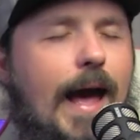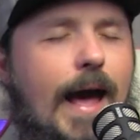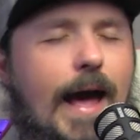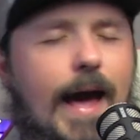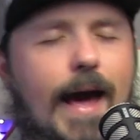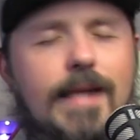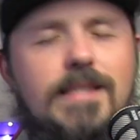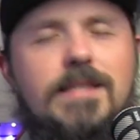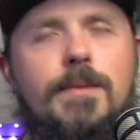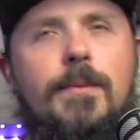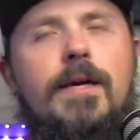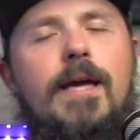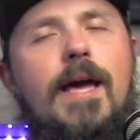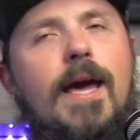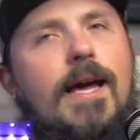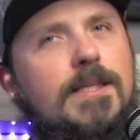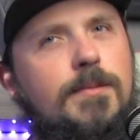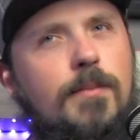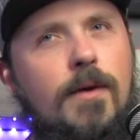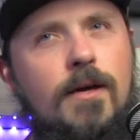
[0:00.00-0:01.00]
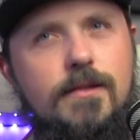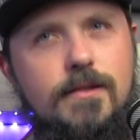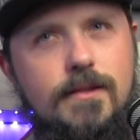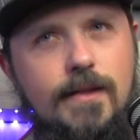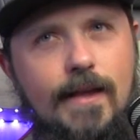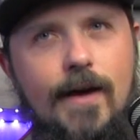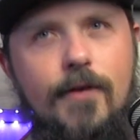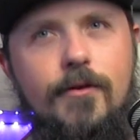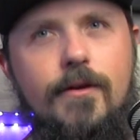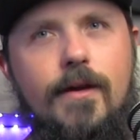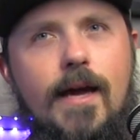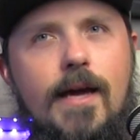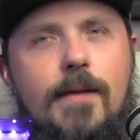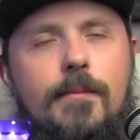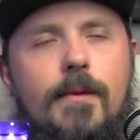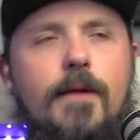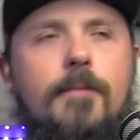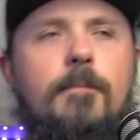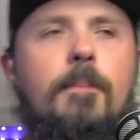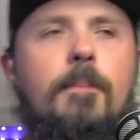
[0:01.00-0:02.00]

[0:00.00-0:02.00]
had to be Xbox Cloud Gaming.